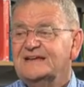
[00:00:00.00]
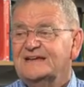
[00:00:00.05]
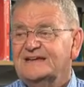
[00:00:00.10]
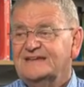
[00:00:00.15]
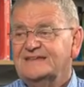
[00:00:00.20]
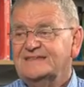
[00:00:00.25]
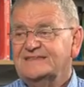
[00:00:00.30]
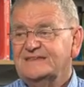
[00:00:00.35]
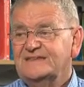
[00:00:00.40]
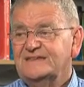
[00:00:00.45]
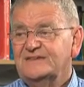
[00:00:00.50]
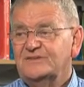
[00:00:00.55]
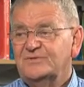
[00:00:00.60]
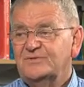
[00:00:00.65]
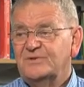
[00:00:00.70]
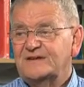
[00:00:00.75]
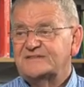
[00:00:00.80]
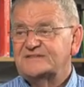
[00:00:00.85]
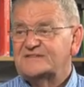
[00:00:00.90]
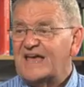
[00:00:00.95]
In the
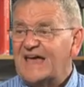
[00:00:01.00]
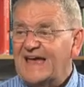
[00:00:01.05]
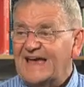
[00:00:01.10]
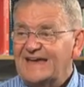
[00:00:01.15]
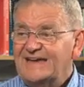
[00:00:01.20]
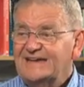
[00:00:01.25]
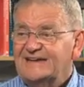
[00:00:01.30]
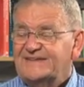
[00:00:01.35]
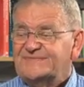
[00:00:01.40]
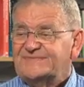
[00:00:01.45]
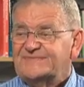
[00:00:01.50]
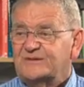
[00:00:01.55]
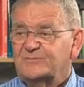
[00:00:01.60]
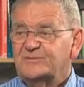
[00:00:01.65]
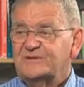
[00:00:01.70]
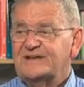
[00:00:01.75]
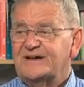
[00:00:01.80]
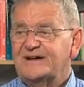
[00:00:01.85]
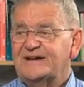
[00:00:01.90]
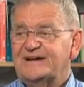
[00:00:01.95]
USA,
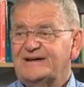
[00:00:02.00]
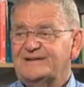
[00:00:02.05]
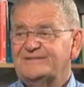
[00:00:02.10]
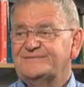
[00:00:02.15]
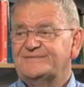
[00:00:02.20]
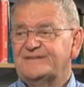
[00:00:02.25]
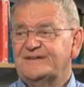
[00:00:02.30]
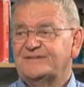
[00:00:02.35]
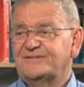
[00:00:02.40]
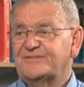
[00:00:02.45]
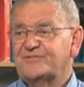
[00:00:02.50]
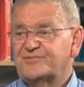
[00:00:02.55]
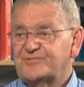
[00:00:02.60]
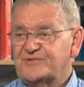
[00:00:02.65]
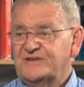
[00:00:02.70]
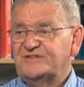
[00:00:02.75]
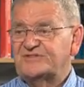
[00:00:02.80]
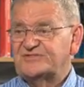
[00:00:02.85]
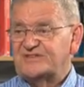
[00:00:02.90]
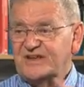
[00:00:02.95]
we now have
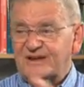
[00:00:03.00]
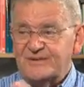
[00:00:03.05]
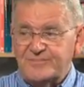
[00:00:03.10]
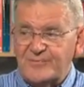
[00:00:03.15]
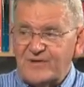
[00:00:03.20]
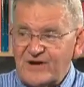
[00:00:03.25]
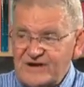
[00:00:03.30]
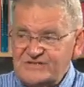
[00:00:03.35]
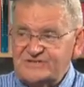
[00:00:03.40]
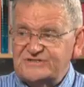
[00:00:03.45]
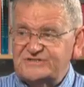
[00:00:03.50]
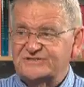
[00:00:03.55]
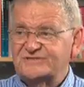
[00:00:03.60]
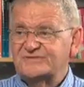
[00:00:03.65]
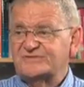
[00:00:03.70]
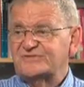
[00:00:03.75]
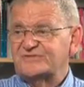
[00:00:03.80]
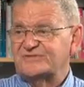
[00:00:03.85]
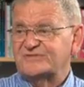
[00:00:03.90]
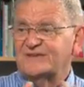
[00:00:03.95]
3
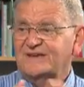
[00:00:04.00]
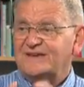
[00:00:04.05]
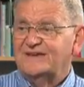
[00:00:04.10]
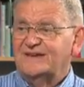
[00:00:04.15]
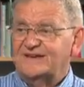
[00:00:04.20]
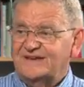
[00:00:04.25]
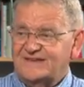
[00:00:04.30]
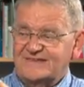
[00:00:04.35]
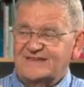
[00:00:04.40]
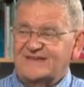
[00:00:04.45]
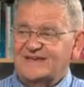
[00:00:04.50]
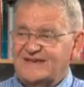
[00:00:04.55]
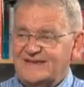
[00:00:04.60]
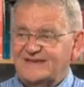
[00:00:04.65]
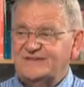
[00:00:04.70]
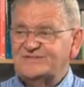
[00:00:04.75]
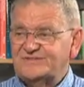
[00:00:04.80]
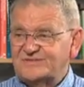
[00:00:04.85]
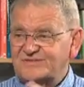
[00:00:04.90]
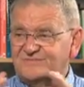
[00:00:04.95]
celebrations in the
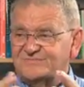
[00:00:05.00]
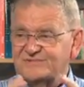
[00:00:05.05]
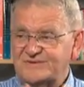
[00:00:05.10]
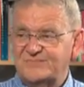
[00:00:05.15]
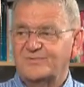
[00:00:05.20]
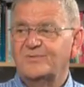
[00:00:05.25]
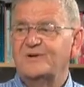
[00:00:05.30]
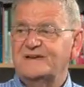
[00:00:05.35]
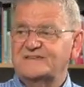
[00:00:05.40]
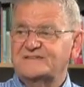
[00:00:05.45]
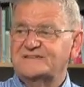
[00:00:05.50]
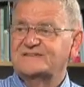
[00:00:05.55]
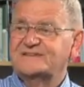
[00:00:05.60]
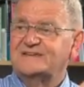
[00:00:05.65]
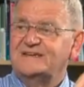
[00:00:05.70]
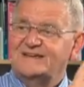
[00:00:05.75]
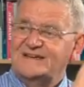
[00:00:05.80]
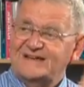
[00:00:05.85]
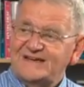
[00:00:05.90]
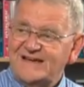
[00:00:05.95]
East, the Midwest,
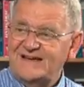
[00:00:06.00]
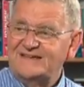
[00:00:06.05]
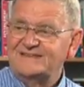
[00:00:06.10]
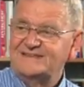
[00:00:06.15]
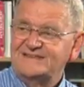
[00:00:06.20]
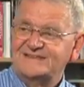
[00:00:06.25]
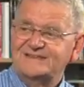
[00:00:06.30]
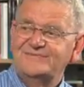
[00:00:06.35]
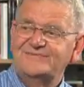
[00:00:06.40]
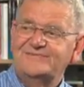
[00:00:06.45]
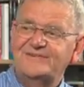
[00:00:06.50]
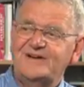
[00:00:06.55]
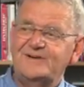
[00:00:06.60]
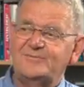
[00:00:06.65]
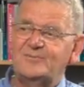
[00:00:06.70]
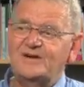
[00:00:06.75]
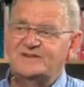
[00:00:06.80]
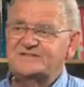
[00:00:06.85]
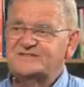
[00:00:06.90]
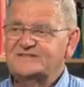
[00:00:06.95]
and in the Far
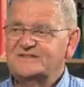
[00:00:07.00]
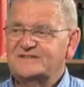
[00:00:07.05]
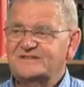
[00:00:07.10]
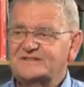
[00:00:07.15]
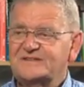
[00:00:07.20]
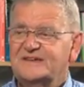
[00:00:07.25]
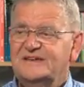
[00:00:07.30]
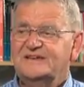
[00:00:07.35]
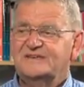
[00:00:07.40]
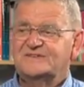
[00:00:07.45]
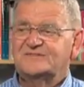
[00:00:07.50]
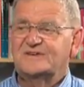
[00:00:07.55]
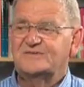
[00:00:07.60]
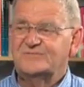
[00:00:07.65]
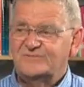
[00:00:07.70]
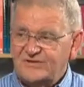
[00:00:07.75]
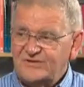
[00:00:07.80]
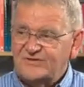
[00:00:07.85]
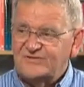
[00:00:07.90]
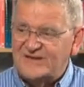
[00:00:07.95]
West.
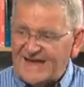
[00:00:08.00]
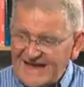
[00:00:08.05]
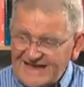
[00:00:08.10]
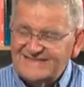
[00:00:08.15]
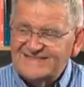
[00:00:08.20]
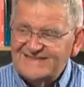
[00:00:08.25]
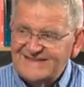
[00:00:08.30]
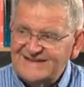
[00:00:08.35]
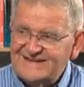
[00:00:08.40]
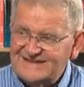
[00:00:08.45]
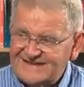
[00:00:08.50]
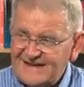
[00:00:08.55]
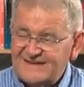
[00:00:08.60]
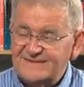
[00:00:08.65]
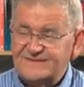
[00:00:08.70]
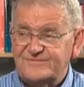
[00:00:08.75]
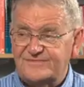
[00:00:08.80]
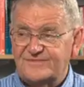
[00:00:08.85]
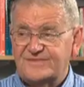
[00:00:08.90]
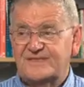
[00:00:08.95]
So, get there.
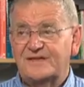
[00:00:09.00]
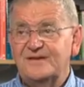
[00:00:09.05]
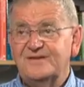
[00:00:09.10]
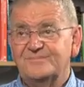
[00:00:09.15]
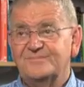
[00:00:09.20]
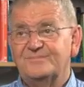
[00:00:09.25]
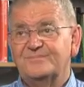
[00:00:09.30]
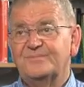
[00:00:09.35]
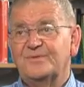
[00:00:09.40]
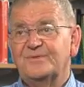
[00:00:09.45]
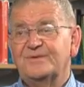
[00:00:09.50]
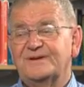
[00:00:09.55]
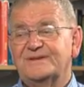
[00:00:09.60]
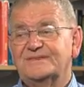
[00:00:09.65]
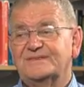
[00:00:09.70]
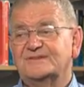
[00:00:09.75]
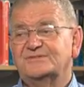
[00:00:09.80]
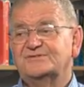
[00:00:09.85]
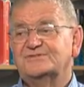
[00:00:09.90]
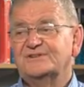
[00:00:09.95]
And for them, boy,
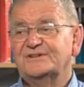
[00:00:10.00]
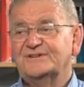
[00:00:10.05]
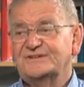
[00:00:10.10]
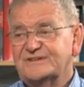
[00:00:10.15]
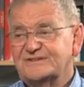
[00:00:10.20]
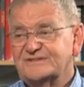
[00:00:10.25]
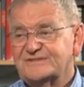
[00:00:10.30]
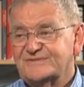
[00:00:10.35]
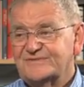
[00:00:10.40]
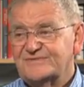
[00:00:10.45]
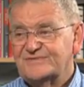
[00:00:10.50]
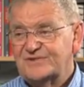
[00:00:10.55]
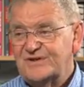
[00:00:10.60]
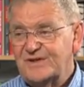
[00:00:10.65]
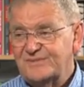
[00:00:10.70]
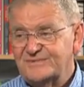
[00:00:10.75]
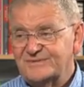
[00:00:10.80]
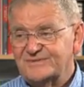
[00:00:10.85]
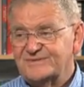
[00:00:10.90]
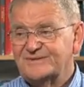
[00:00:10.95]
the journeys are
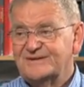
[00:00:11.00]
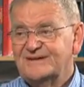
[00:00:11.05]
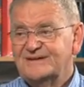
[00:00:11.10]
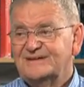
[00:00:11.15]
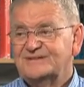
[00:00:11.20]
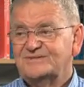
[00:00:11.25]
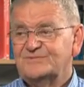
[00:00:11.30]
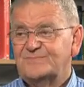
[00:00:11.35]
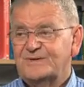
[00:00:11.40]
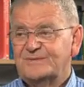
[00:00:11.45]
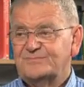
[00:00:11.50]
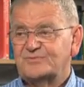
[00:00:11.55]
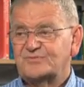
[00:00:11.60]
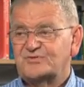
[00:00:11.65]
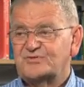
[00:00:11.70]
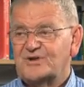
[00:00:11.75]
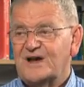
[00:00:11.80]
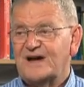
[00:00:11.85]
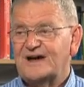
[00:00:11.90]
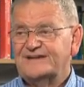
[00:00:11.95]
phenomenal. People
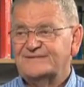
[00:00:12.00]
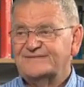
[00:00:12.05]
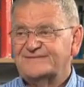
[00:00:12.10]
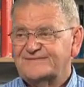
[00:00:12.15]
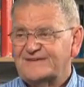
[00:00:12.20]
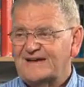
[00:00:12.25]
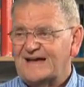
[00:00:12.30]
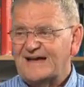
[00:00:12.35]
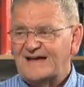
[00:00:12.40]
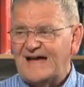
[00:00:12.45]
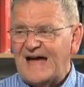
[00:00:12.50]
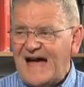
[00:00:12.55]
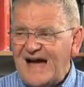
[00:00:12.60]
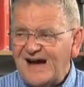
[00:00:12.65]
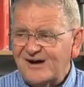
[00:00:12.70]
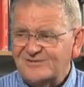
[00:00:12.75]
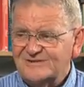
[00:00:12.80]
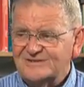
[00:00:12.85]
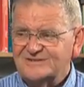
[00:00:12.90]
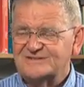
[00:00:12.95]
drive for
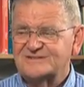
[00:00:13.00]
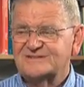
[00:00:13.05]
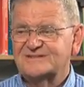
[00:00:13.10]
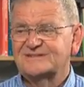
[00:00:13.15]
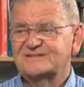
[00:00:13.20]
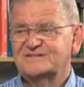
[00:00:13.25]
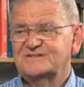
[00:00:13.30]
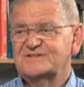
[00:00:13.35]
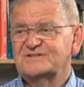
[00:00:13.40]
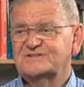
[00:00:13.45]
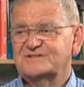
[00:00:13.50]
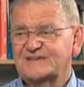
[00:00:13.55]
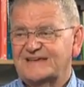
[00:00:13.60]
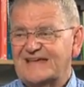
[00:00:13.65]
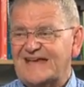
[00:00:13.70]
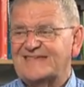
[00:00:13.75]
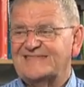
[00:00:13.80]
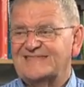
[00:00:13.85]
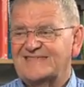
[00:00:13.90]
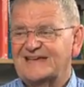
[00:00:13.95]
hours just to
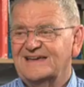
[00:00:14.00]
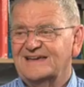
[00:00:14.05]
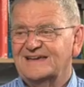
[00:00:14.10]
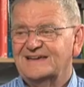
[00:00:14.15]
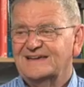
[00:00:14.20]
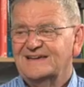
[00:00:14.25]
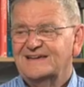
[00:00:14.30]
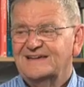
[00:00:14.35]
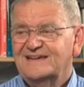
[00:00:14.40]
get there.